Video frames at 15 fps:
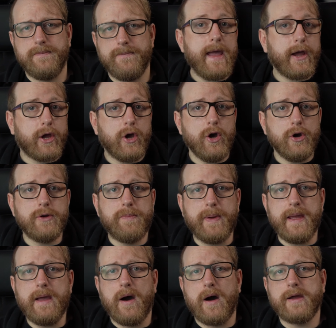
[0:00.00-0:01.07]
It could
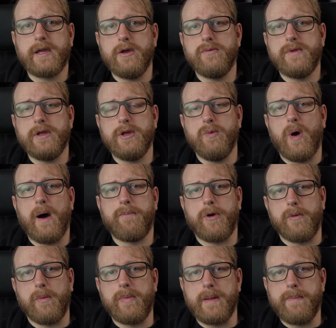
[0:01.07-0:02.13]
be argued that you are
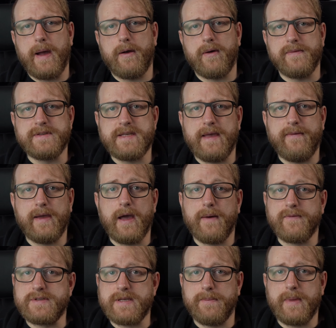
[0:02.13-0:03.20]
probably better off saving up
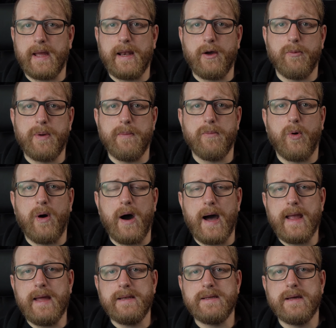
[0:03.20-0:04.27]
for something a little bit more
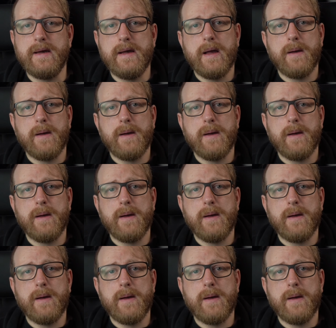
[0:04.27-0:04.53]
high-end,